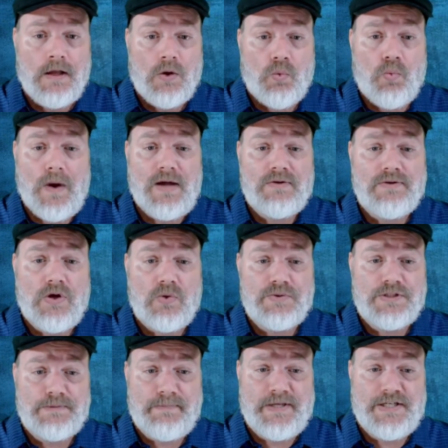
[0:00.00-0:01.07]
Well-known
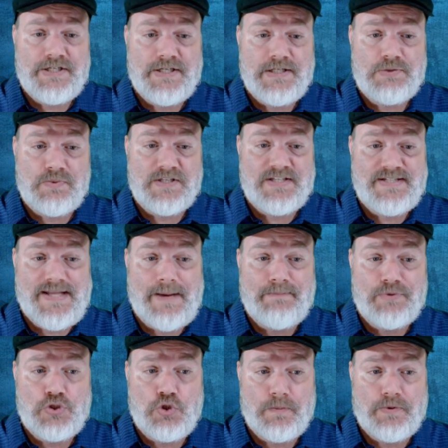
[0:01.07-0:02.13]
species with
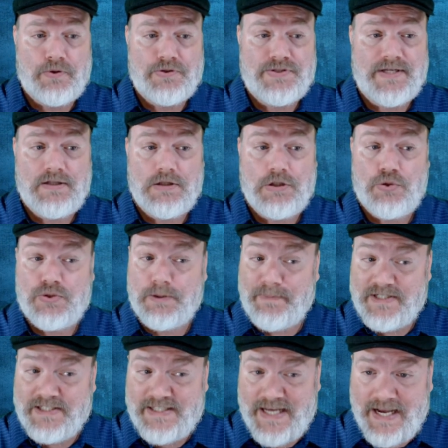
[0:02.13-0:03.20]
stem tubers include the
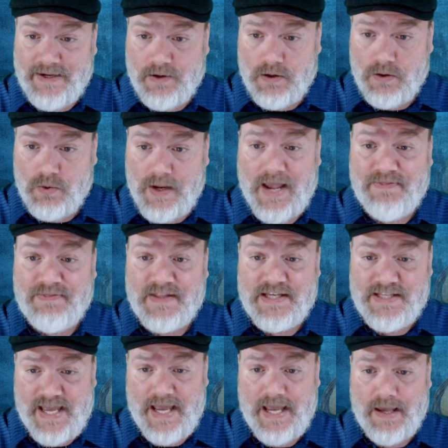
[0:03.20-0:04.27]
potato and the
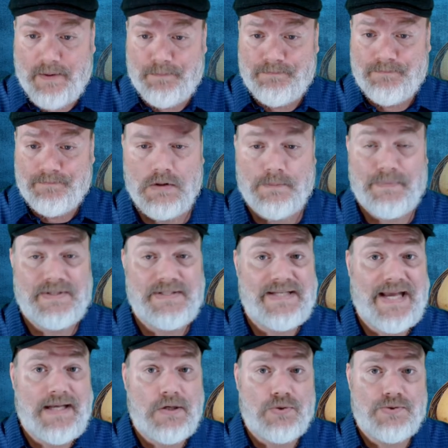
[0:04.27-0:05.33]
yam
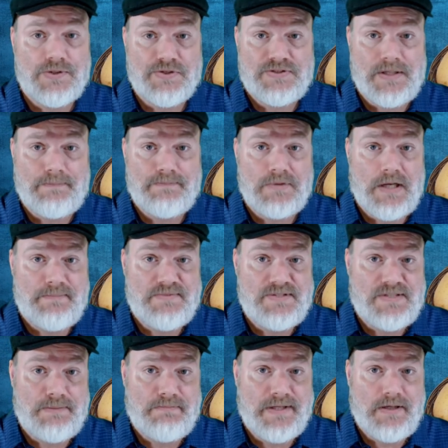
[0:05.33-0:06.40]
potatoes are sometimes
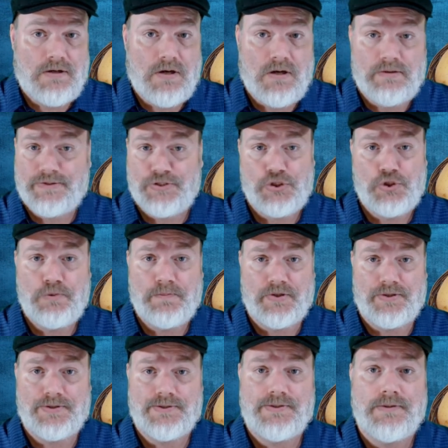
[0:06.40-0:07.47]
simply called
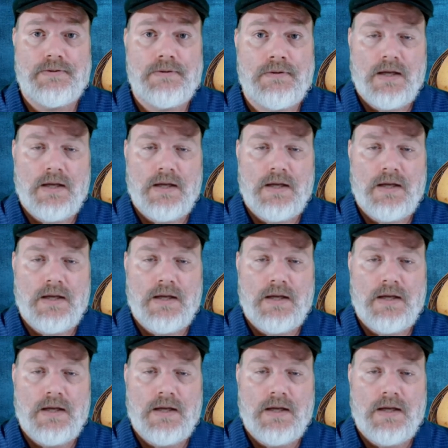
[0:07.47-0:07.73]
tubers.